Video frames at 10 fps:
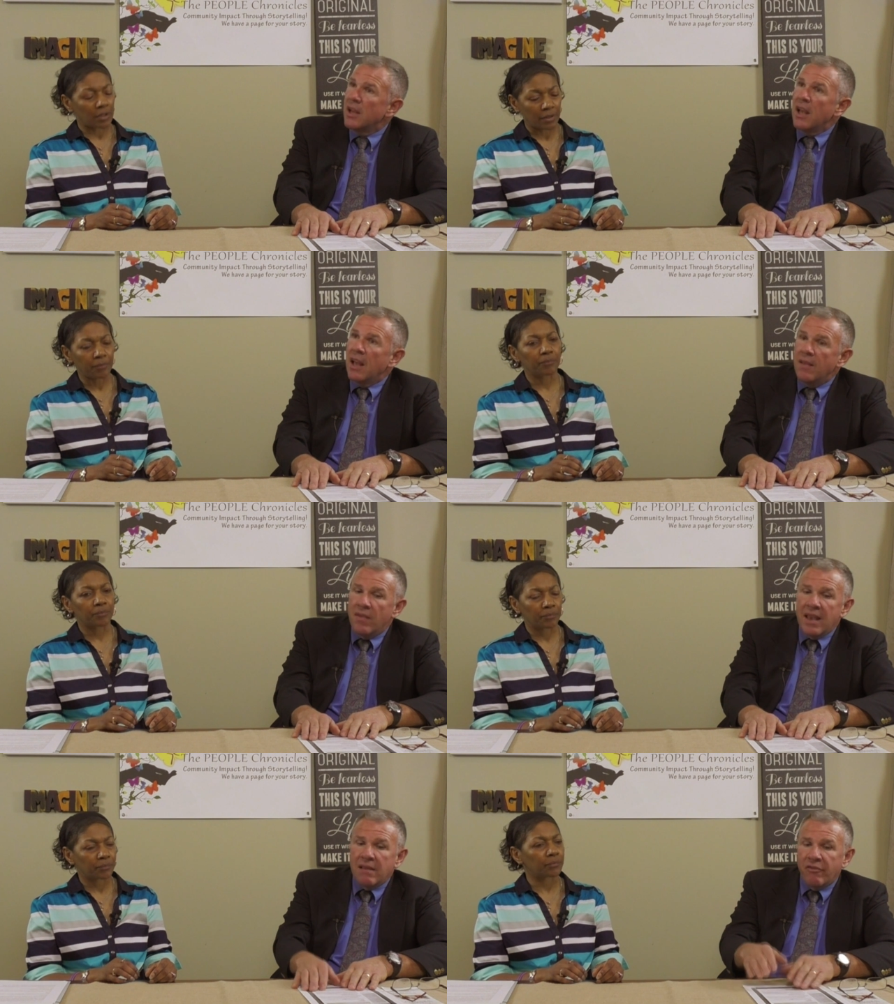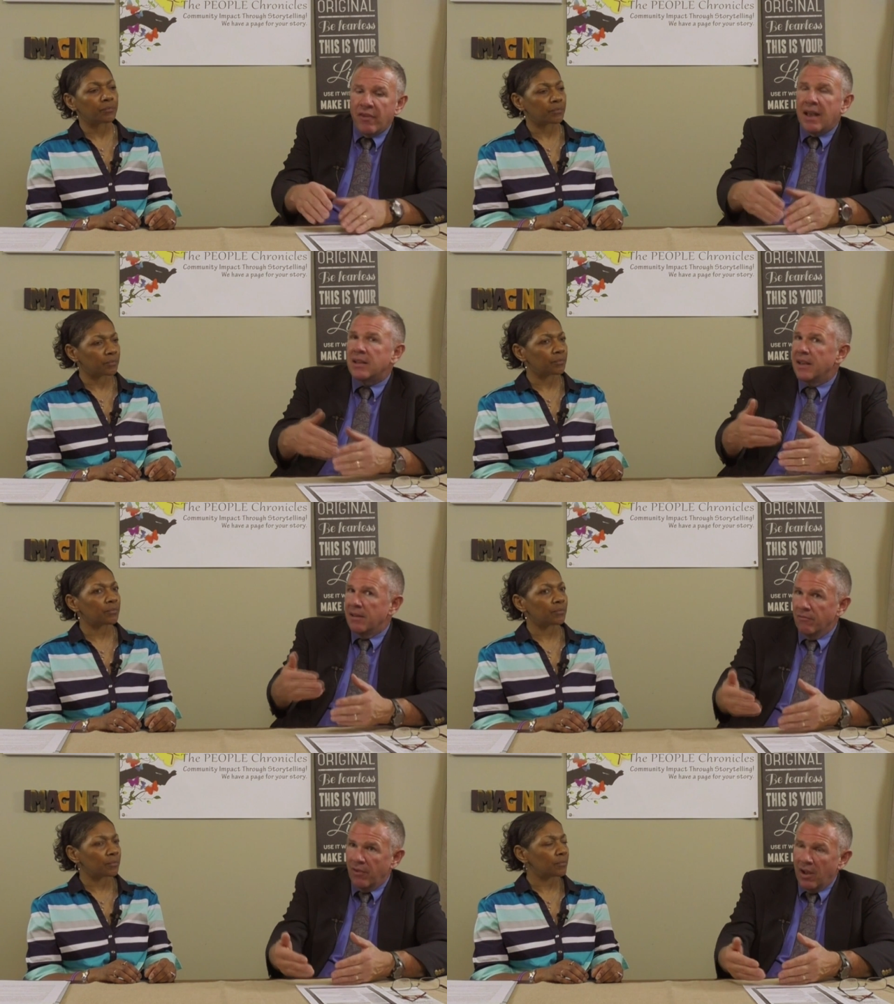Speaker 1: Okay. And they, in fact, get
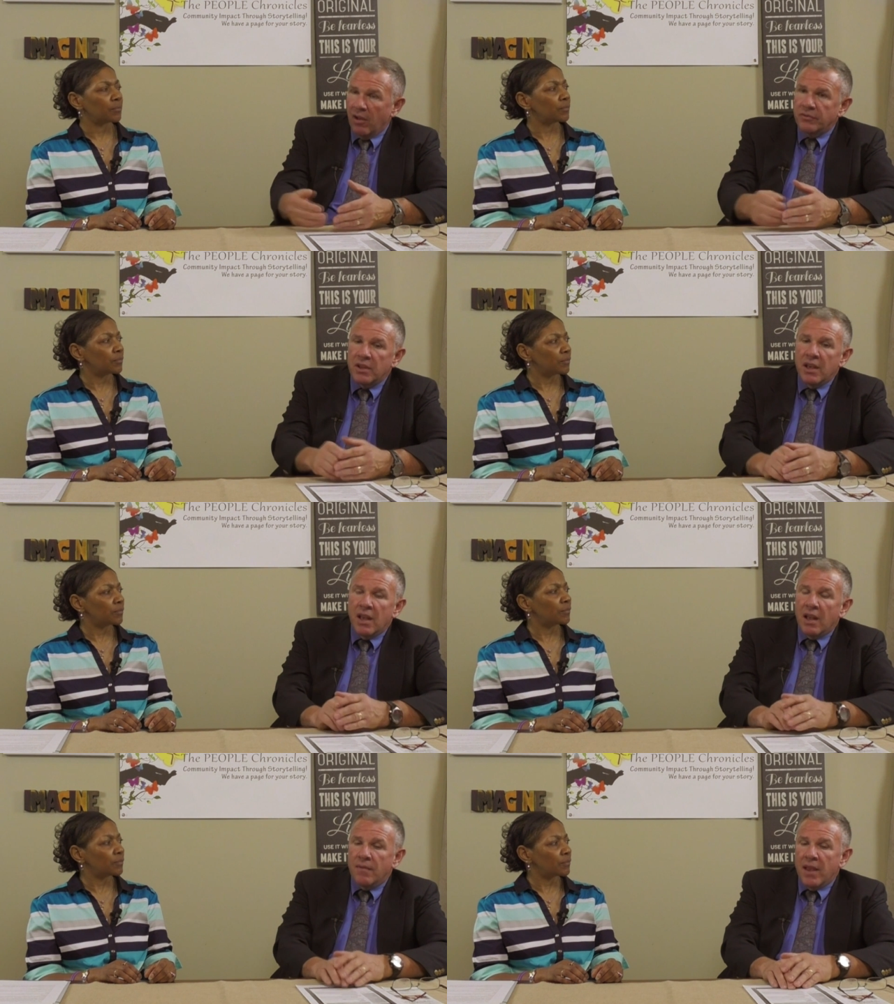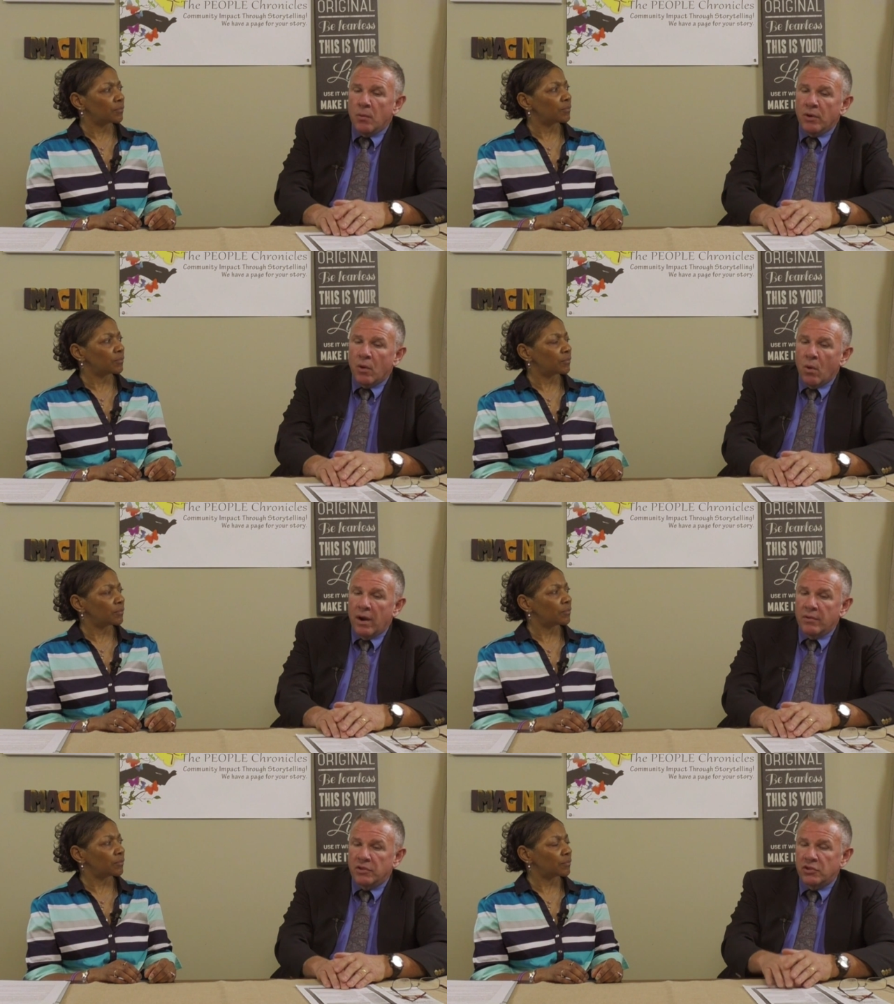involved and they
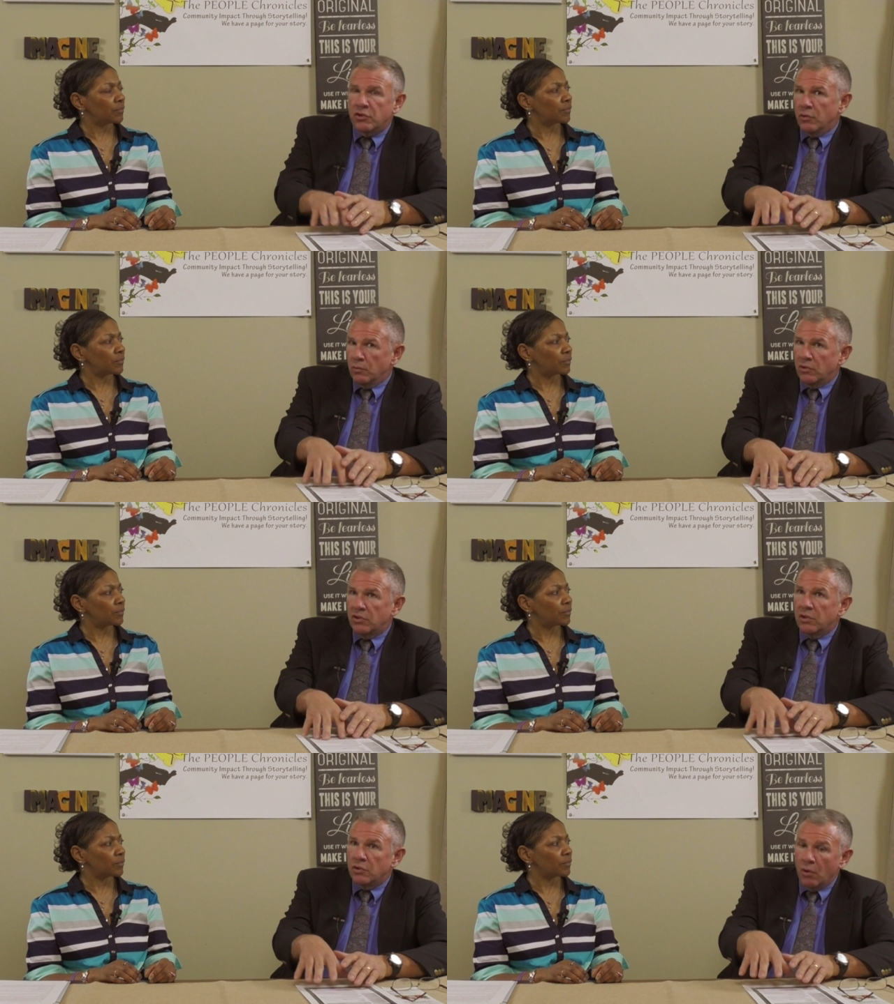require the students